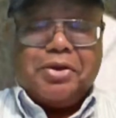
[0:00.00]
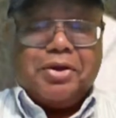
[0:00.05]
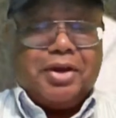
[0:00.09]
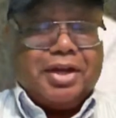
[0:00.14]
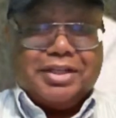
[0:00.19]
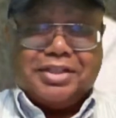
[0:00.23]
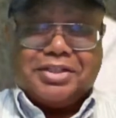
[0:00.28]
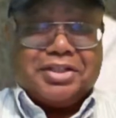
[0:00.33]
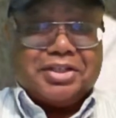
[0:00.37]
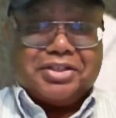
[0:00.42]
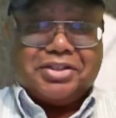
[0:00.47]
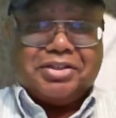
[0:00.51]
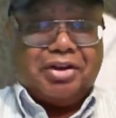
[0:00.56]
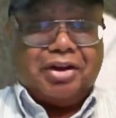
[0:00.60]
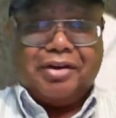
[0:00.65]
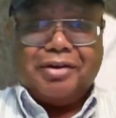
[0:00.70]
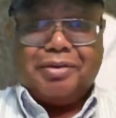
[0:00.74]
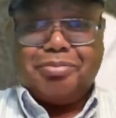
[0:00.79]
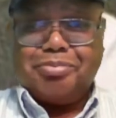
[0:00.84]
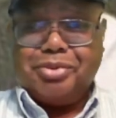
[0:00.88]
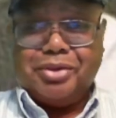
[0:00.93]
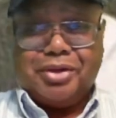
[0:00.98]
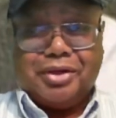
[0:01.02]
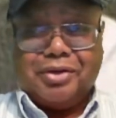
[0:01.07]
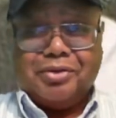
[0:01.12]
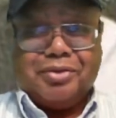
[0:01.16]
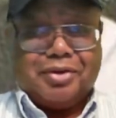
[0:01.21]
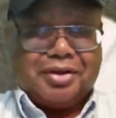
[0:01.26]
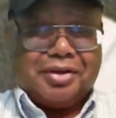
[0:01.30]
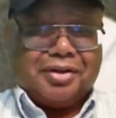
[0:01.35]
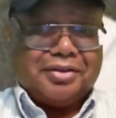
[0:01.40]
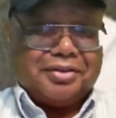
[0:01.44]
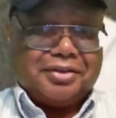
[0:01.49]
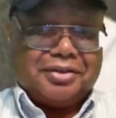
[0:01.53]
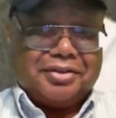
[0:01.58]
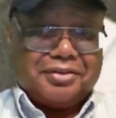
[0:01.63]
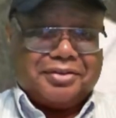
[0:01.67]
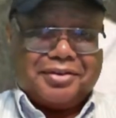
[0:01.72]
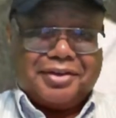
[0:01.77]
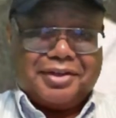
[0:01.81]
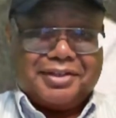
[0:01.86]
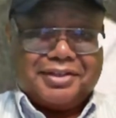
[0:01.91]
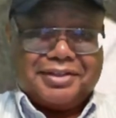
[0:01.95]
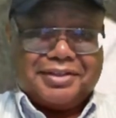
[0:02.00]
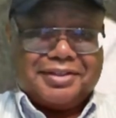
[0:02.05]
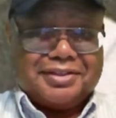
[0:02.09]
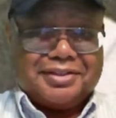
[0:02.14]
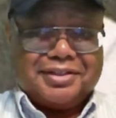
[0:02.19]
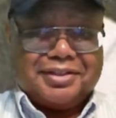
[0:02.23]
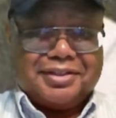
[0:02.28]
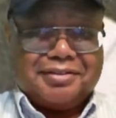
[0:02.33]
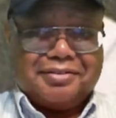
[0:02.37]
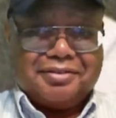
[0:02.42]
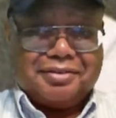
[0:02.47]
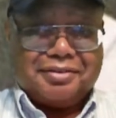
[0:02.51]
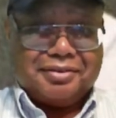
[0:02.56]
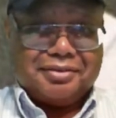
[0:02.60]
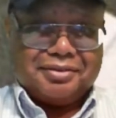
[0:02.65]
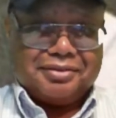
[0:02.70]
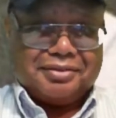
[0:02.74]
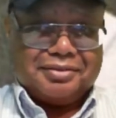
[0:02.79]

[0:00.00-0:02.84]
Well, you could just start a book with all this crazy stuff.